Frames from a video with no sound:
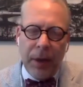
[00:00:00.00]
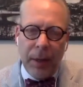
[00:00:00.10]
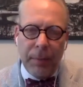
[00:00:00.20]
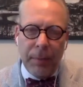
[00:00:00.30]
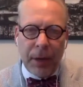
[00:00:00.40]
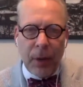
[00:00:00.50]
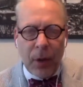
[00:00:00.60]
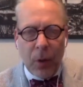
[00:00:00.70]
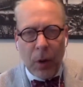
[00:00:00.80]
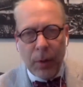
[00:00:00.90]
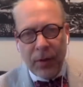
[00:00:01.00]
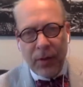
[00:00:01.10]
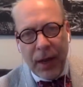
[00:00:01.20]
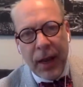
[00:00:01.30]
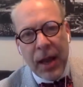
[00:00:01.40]
in Bitcoin Core would
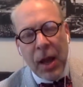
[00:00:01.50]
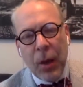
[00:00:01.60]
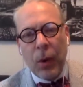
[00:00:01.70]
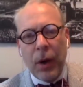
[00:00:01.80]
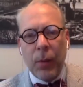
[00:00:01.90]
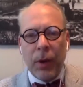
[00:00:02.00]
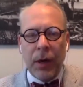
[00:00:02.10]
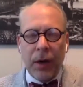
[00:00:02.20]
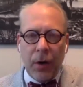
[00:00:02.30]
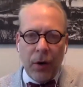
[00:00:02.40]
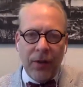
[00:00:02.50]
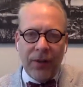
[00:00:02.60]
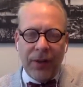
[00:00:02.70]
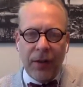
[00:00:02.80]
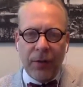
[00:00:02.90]
say. We're in an early
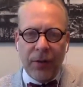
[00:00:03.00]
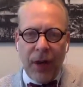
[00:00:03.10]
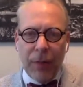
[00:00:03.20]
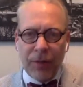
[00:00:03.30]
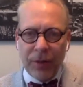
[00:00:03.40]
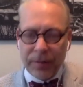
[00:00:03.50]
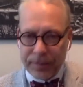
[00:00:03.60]
stage of adoption.